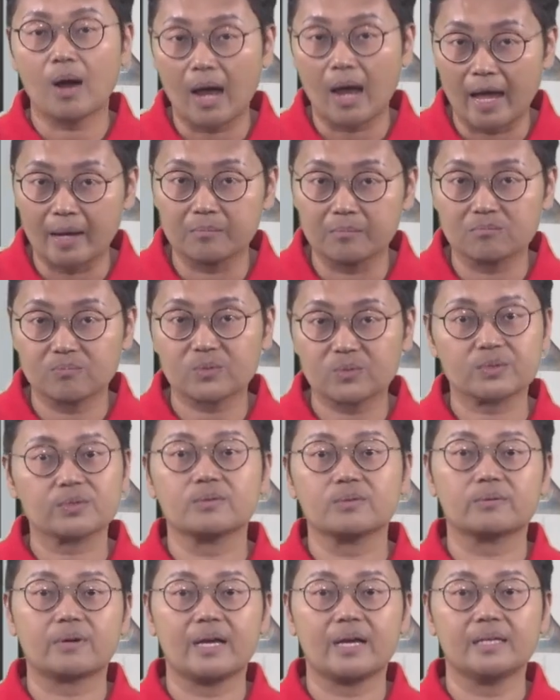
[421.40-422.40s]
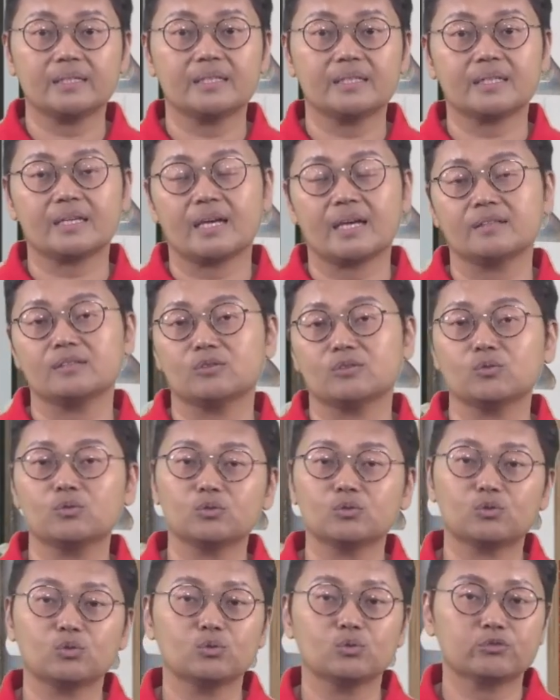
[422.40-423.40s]
apps, right? They can do
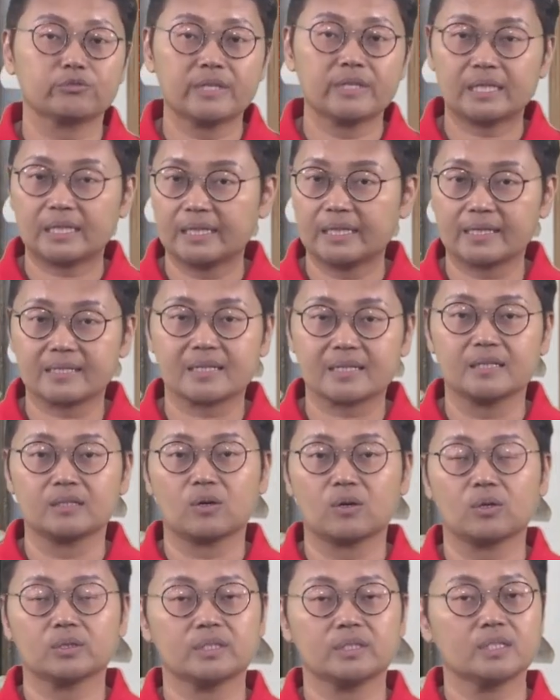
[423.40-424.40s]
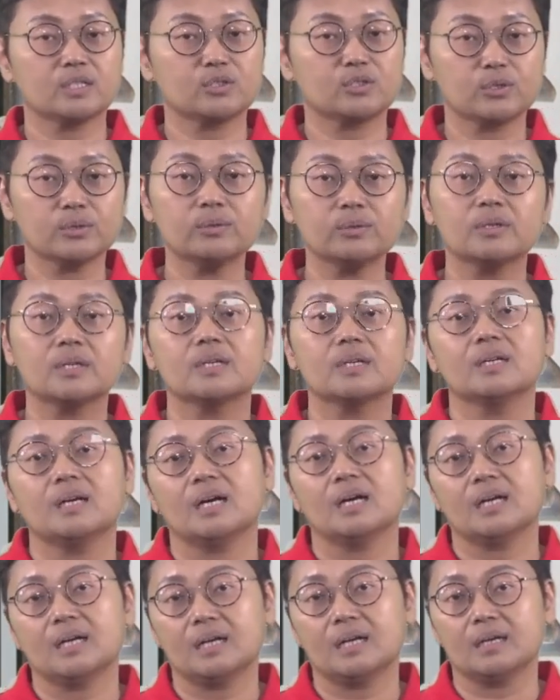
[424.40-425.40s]
2-3 clicks in order to
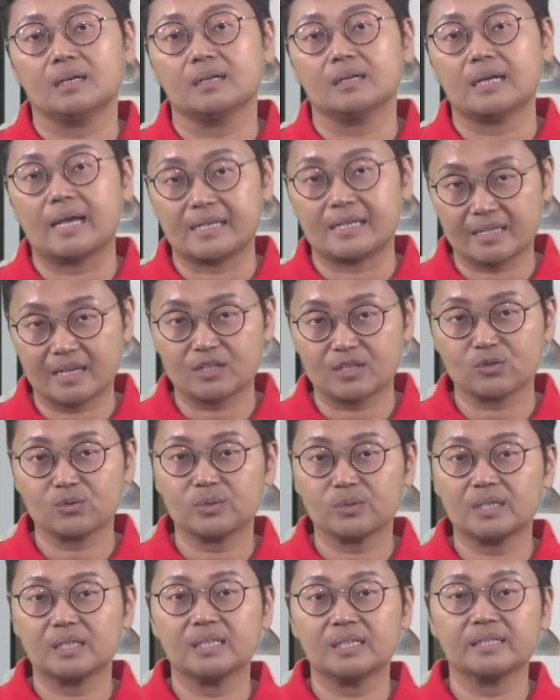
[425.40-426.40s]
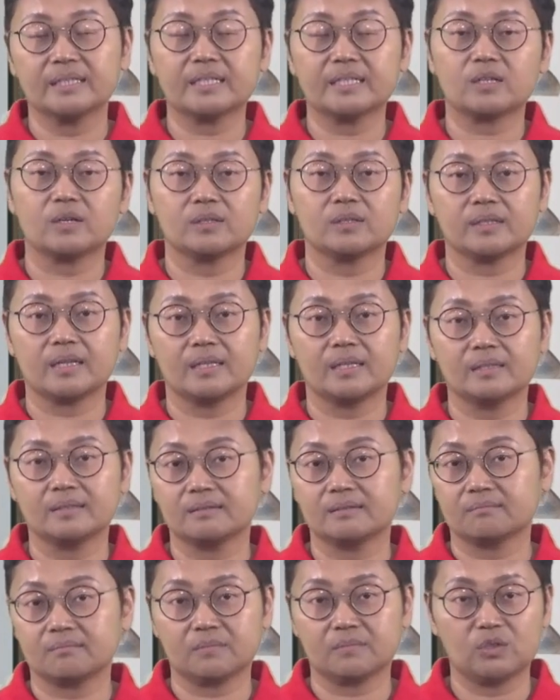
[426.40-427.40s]
access to the learning
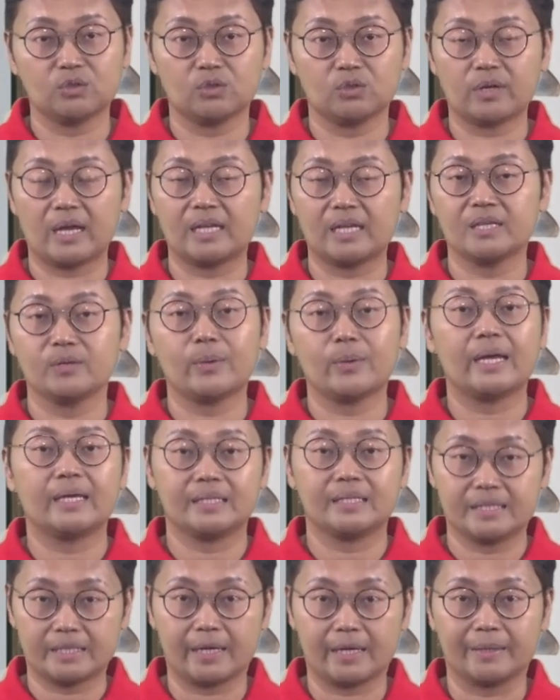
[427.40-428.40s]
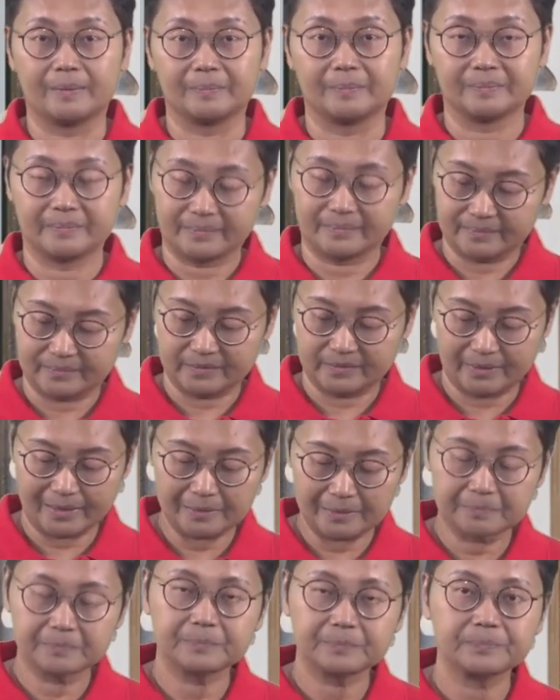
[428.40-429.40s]
content, anywhere, anytime,
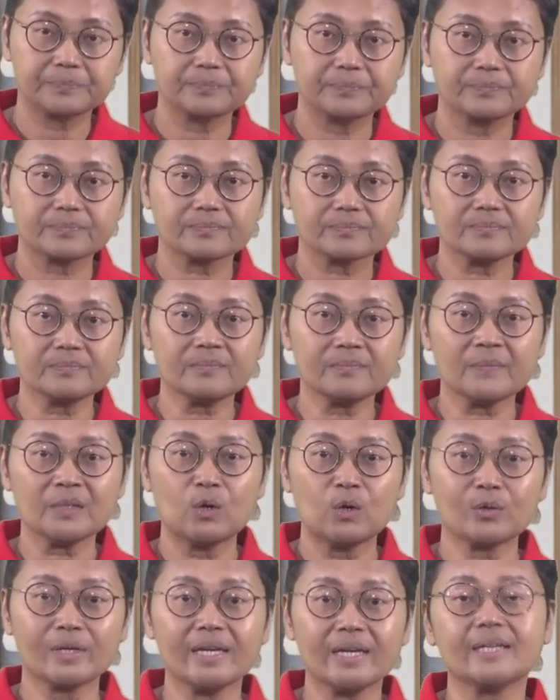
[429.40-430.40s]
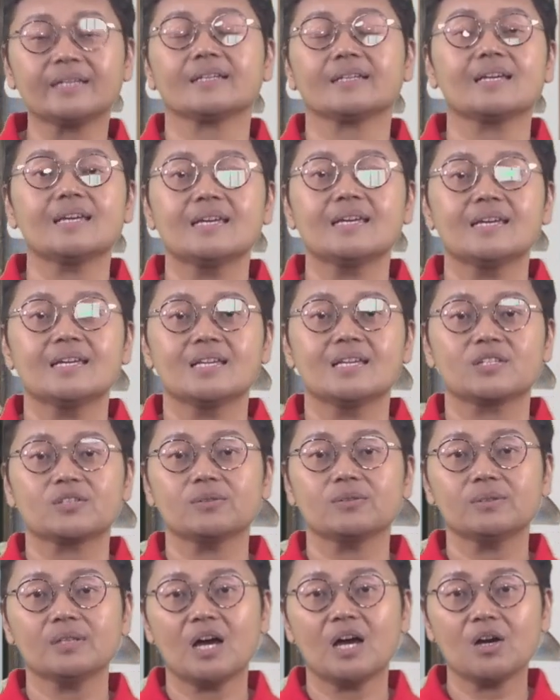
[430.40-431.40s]
right? Okay,
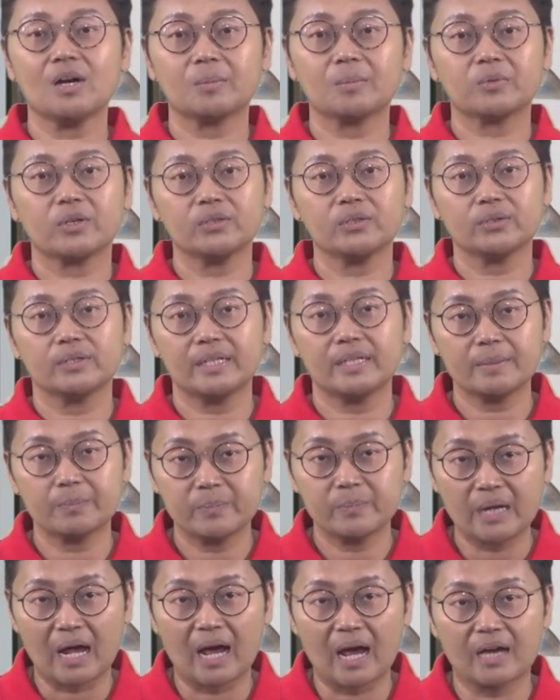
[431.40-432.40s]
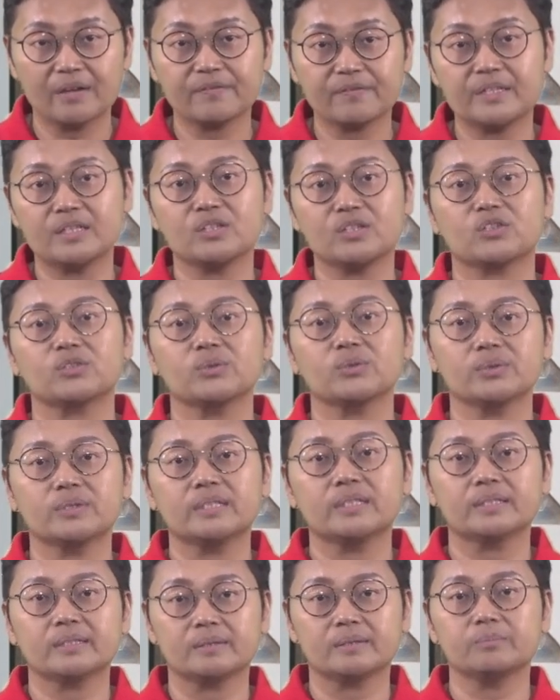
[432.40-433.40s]
so now I'm going to deep dive into
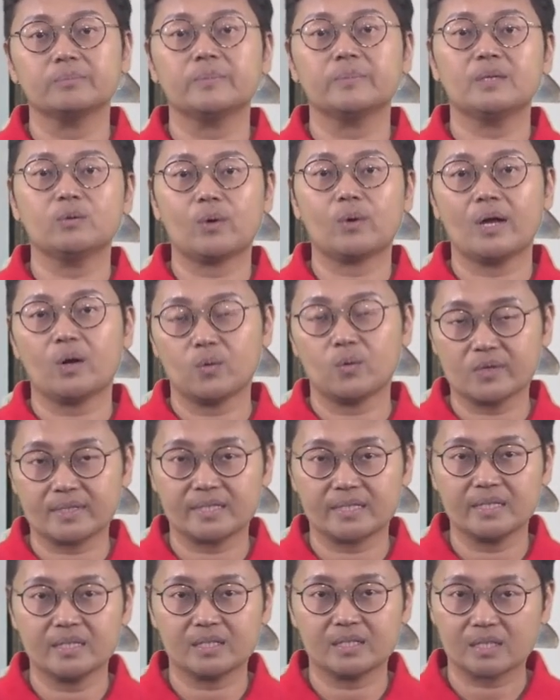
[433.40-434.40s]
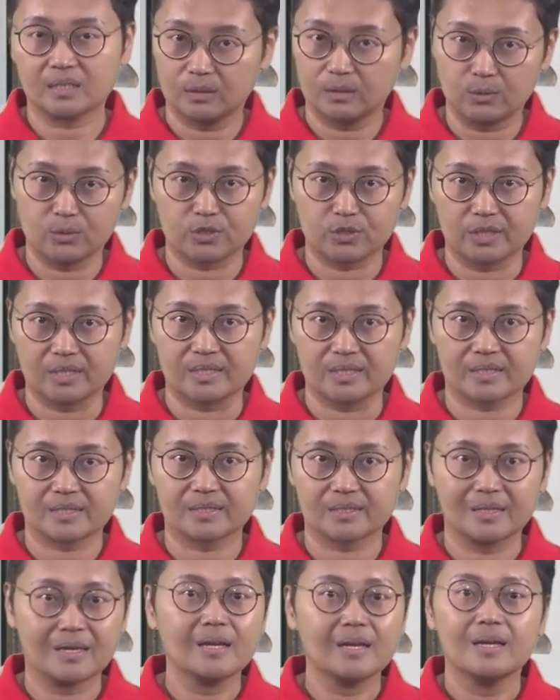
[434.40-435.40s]
the BYOC
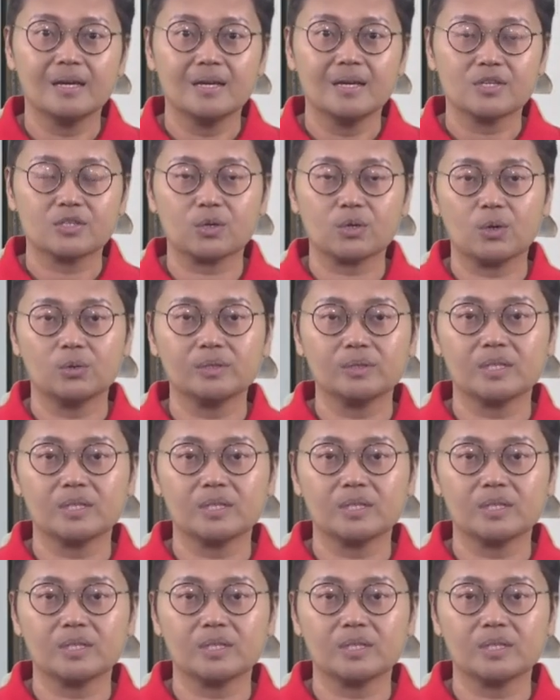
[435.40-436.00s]
solutions. So the